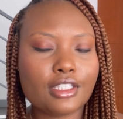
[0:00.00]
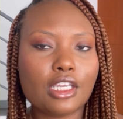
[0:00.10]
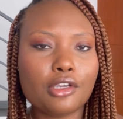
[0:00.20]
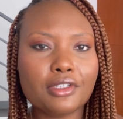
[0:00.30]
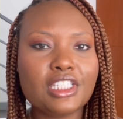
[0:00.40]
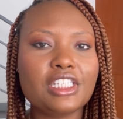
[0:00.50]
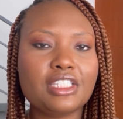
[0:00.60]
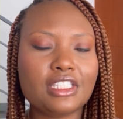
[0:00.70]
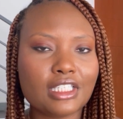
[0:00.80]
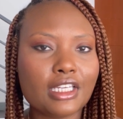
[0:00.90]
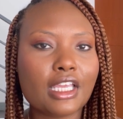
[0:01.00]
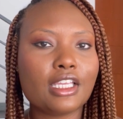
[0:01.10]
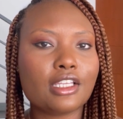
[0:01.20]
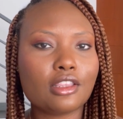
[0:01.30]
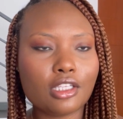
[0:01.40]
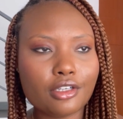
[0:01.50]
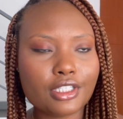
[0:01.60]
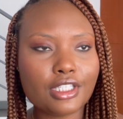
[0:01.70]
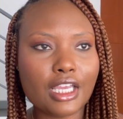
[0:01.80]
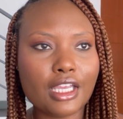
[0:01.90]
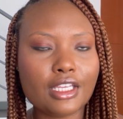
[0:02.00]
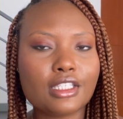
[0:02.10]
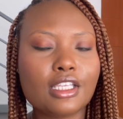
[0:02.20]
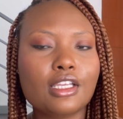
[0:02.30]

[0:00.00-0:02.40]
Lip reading: Guaranteed Sunday and Thursdays.